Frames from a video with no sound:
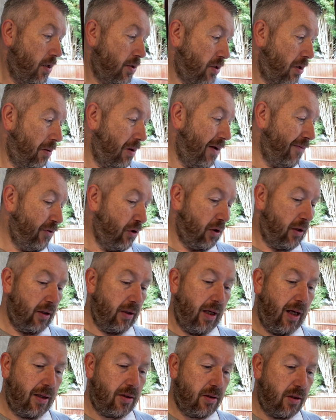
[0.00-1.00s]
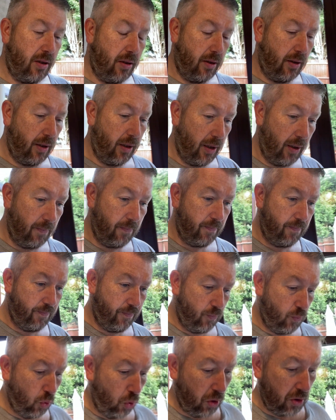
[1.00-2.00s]
we'll have a look at that.
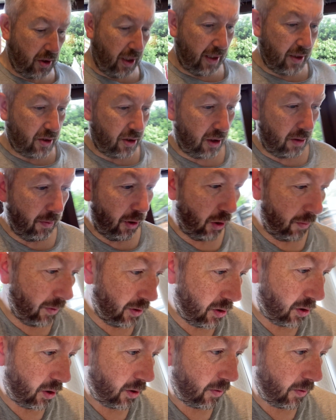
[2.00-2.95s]
Water tests at the moment.